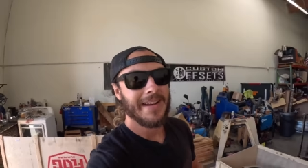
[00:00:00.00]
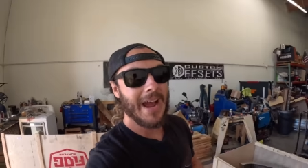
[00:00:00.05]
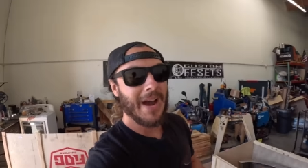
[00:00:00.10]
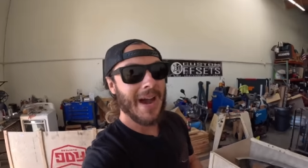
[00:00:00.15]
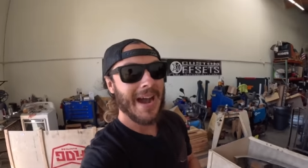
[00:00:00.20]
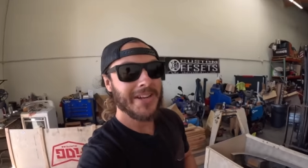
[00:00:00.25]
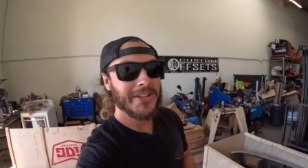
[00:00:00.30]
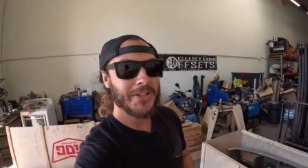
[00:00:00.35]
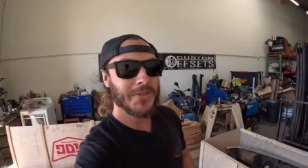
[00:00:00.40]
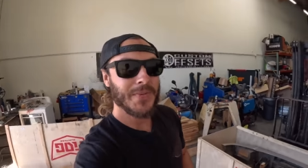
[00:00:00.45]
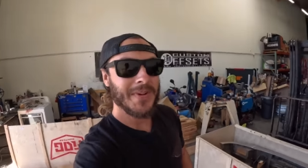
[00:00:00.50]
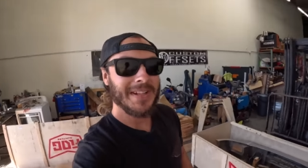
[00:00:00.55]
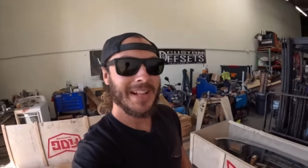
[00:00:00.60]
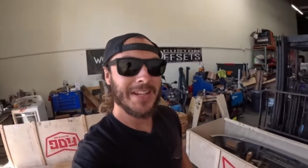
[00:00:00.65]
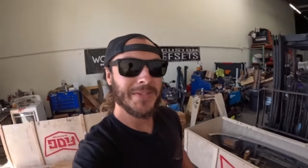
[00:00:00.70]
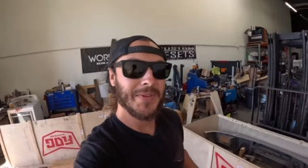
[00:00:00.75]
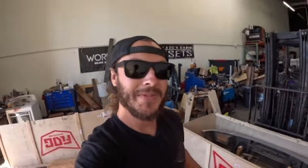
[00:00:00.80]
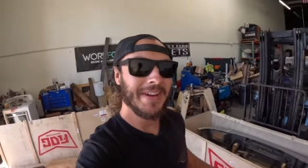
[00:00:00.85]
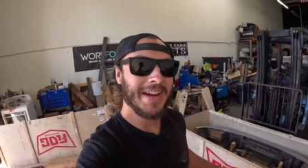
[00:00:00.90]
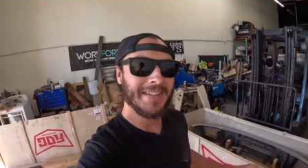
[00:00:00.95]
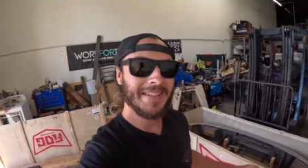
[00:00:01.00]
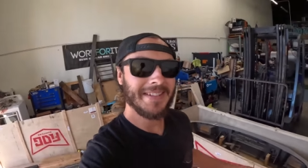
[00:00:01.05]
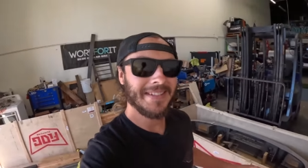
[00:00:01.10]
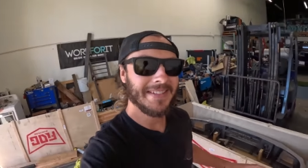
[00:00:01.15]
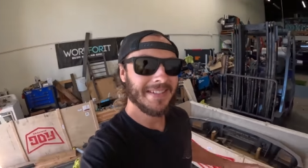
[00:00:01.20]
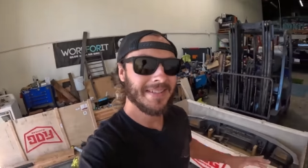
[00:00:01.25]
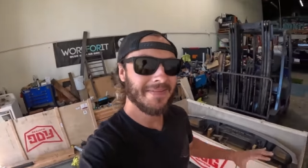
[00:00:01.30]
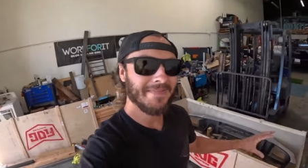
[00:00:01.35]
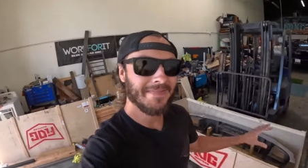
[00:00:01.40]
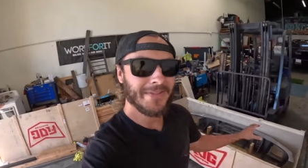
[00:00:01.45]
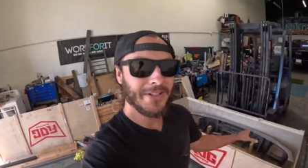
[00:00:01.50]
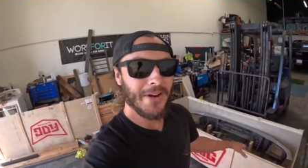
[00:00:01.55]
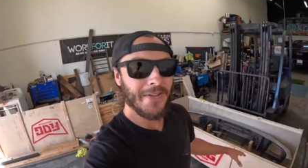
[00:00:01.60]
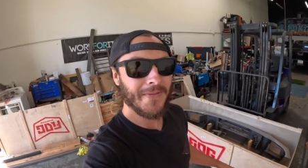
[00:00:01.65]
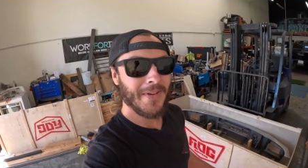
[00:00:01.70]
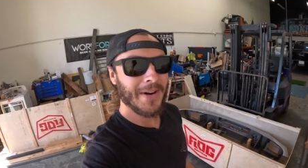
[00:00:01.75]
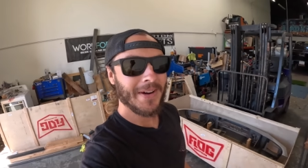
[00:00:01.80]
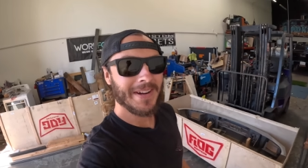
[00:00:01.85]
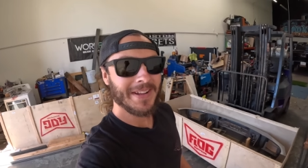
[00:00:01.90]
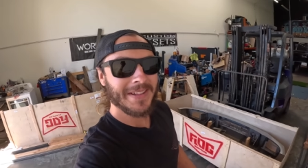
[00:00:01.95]
Now I just realized we've gone this so
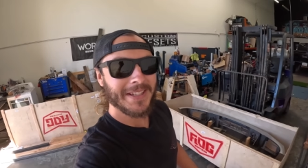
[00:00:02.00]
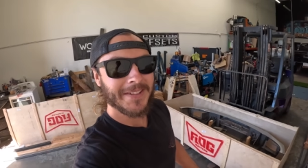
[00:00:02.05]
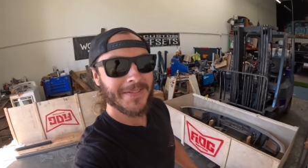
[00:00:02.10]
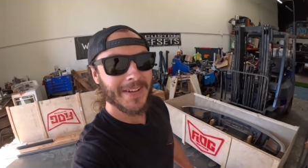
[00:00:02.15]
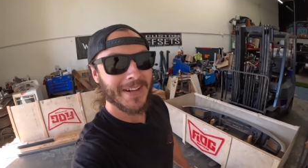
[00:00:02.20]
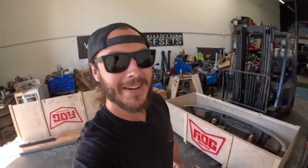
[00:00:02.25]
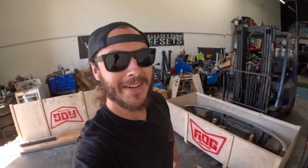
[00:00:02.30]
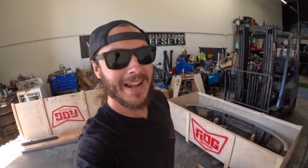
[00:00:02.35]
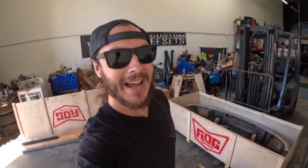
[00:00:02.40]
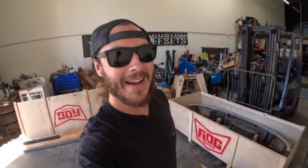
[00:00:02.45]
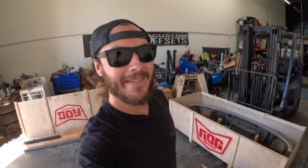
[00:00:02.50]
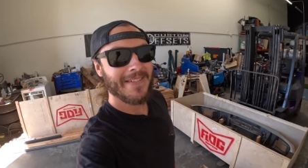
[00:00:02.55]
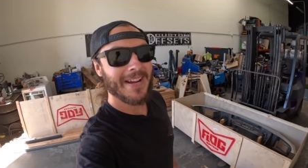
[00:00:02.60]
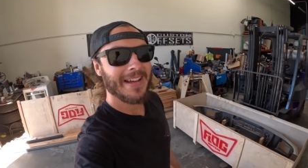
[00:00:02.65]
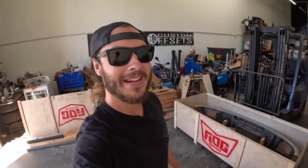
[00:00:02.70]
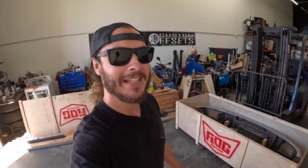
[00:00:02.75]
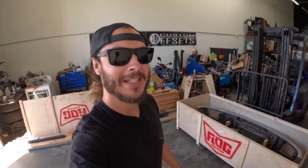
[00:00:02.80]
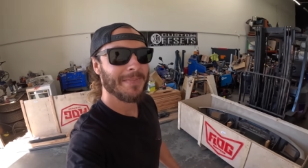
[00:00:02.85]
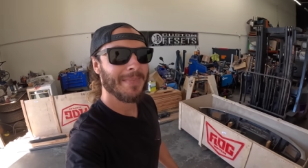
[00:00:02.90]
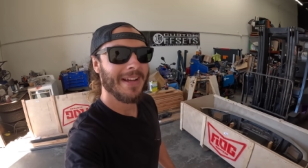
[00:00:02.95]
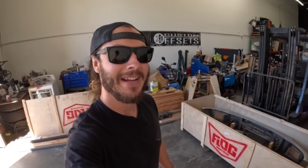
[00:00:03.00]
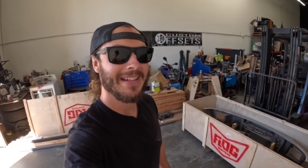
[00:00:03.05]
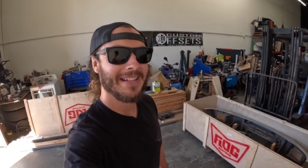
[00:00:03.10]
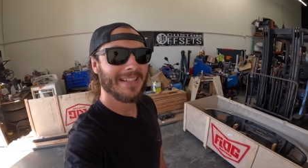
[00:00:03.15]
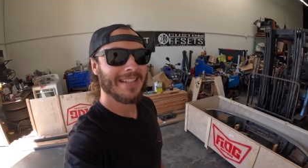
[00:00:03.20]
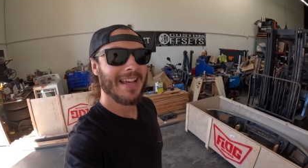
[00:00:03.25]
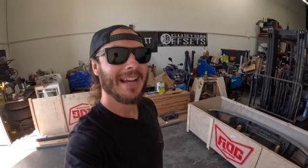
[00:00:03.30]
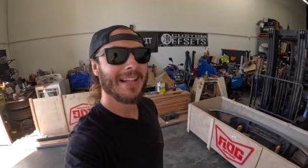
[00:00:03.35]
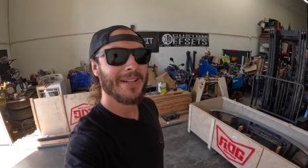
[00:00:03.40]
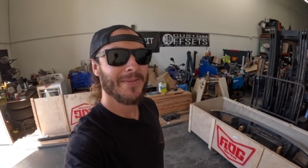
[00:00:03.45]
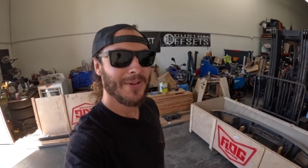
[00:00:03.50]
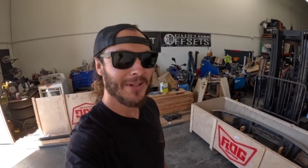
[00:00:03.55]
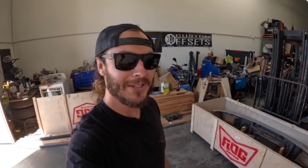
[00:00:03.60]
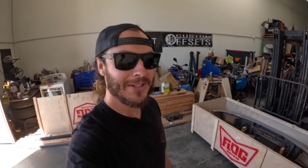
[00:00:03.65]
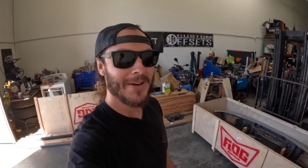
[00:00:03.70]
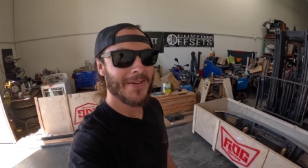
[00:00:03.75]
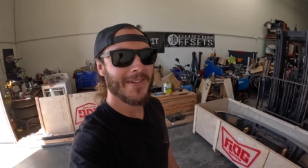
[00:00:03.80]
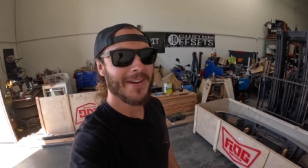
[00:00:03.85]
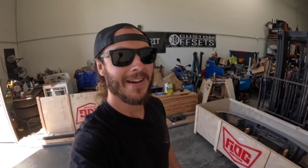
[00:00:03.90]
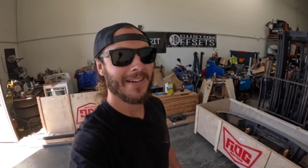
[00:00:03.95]
far into this video and I have not explained exactly what's
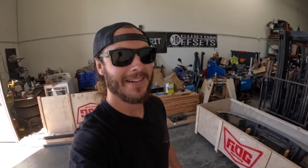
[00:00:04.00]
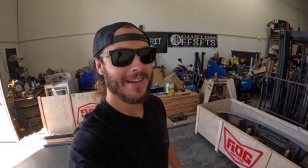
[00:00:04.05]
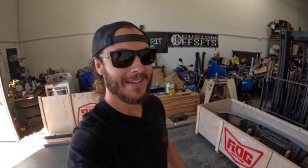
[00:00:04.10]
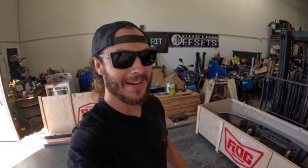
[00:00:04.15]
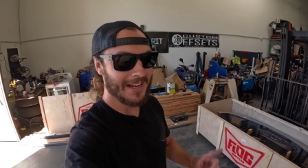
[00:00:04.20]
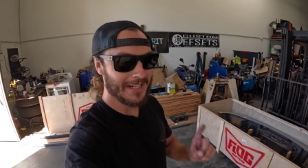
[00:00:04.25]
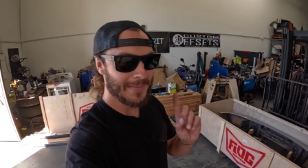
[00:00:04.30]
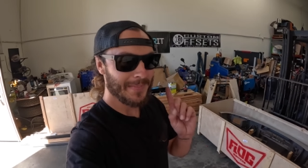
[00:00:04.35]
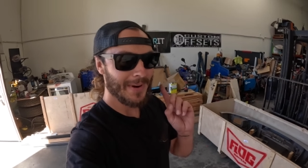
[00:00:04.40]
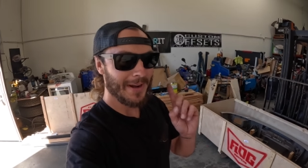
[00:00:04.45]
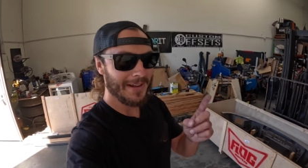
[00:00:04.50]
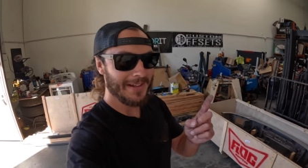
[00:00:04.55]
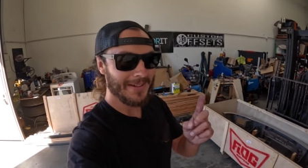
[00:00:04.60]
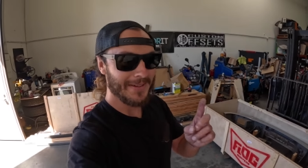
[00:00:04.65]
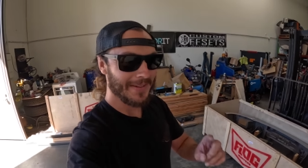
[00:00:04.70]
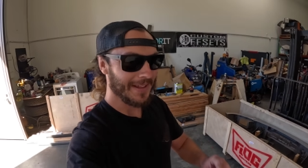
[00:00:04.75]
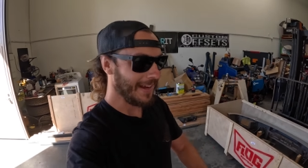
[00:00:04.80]
going on here and I should probably do